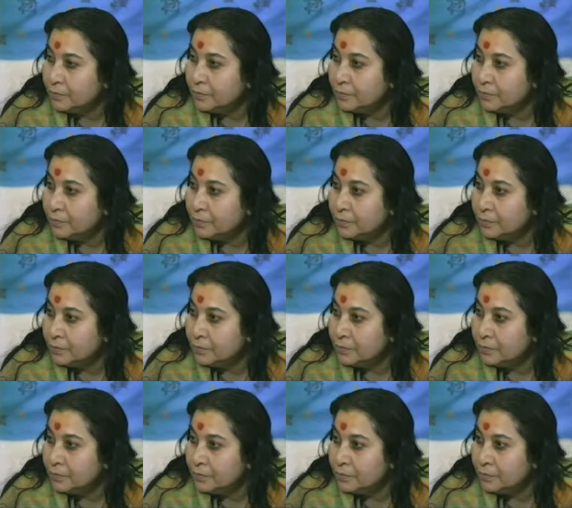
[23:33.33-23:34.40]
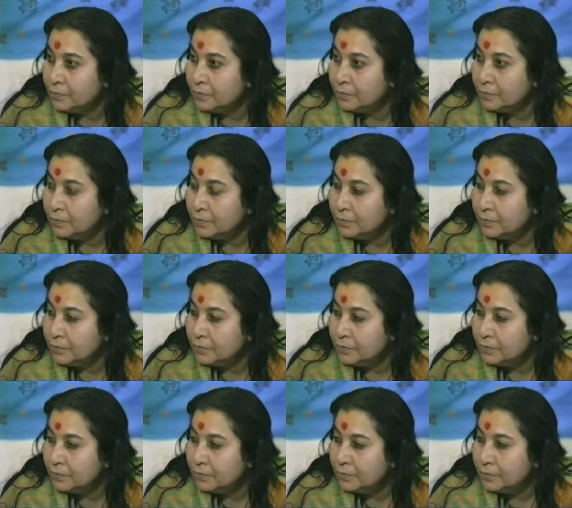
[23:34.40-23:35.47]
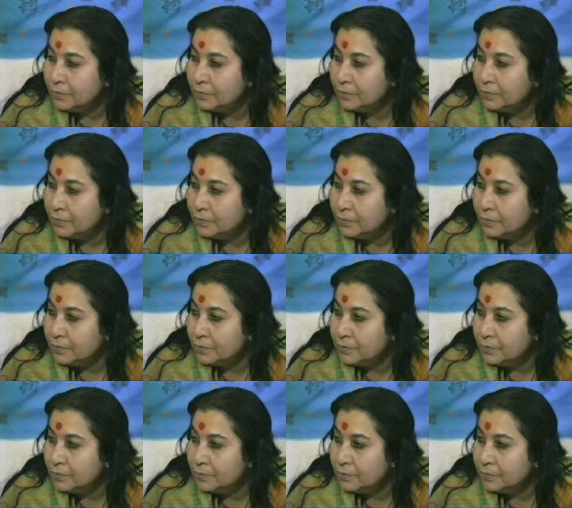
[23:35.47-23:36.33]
[no speech]